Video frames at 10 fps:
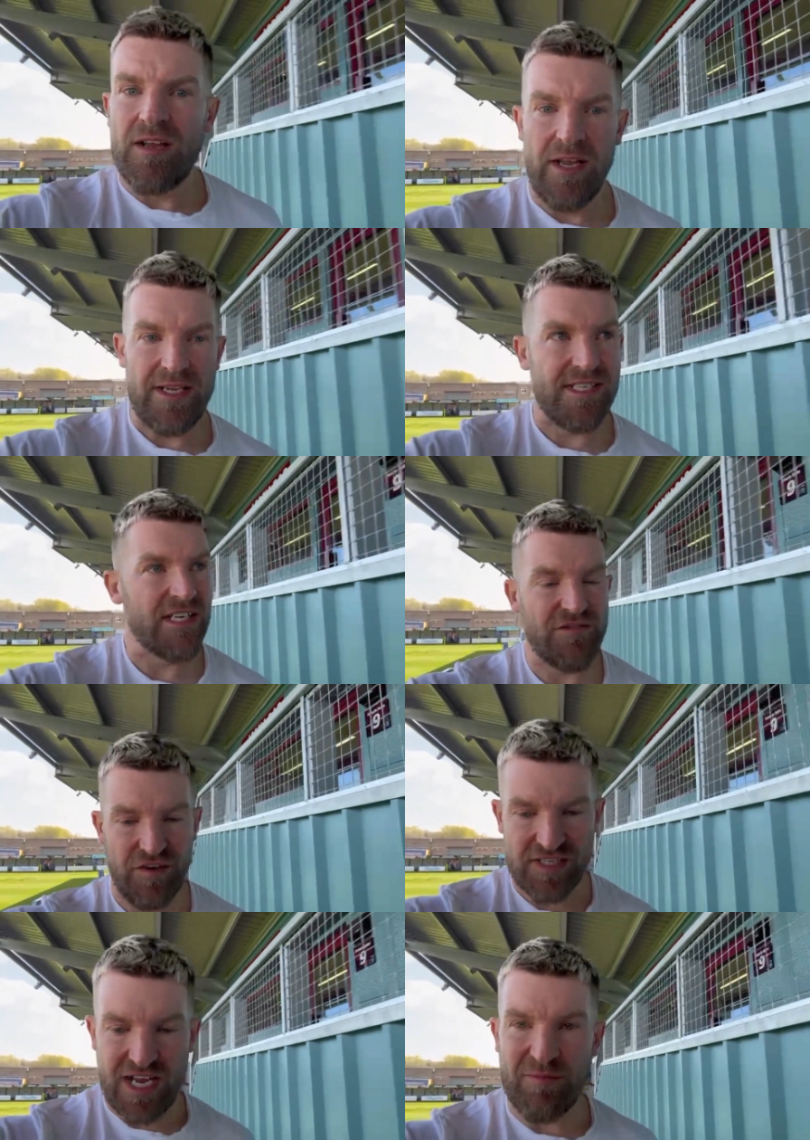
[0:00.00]
Like I say, it's the
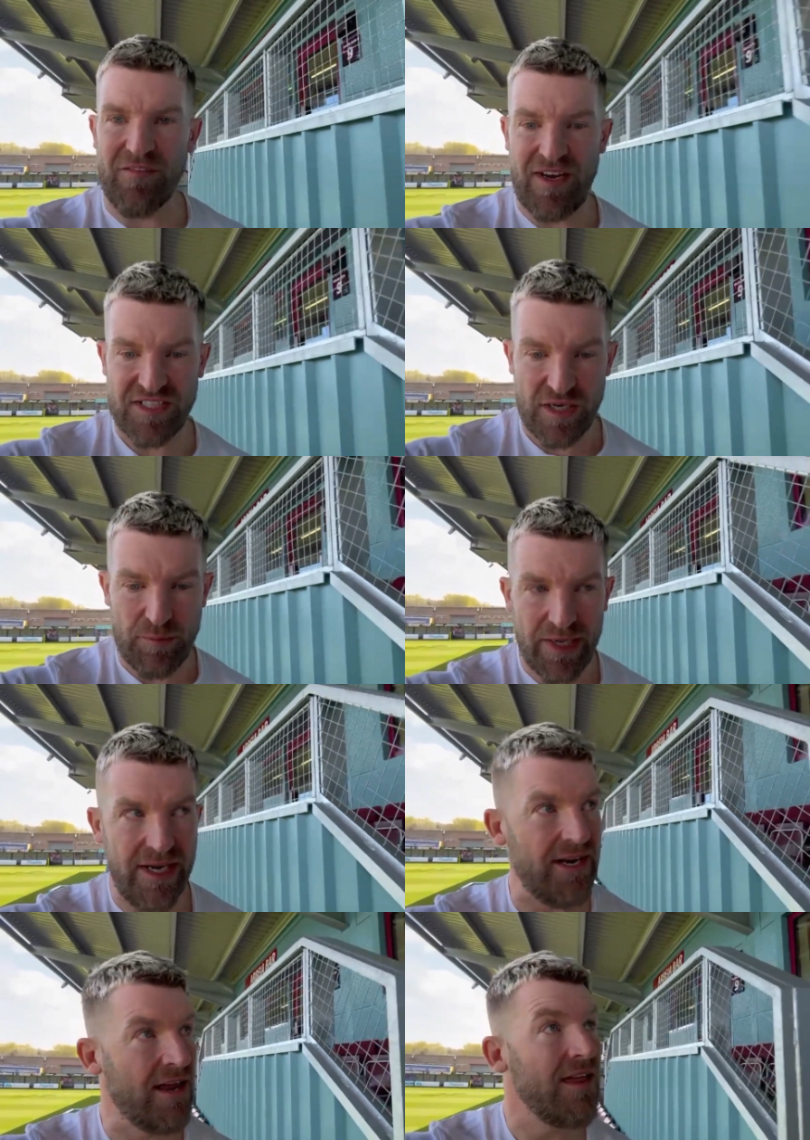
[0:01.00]
first time I've actually
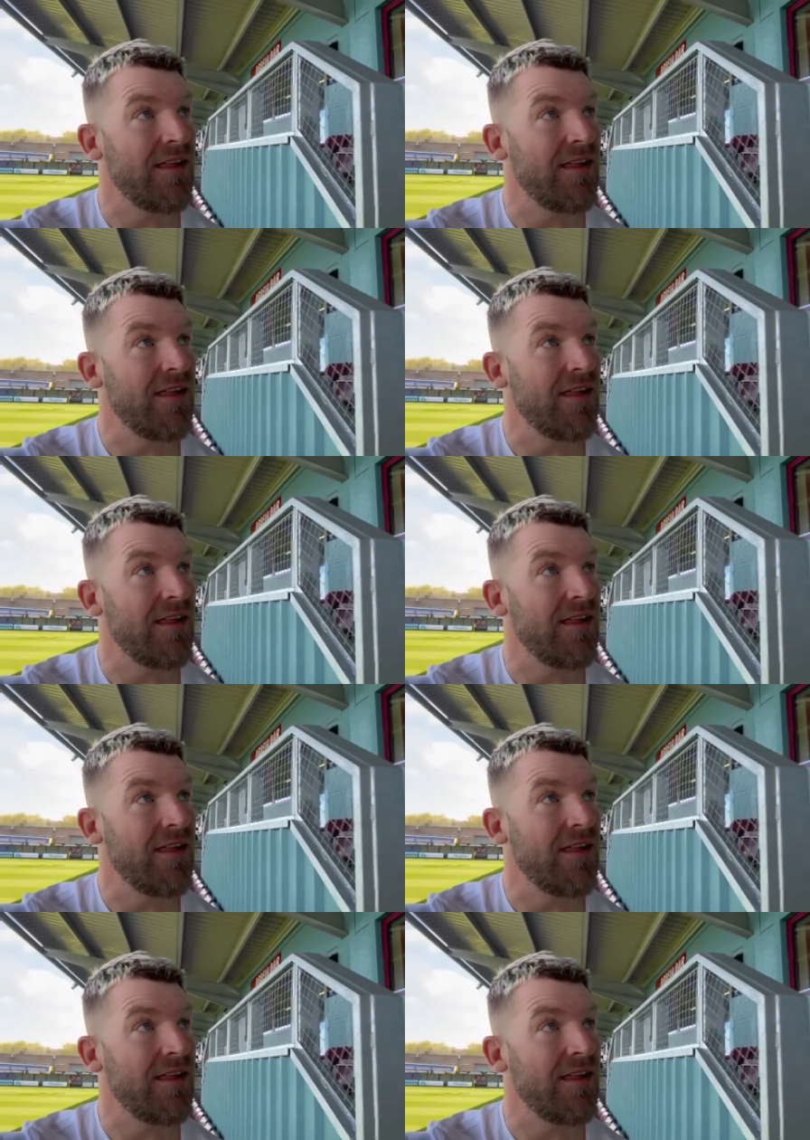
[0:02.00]
been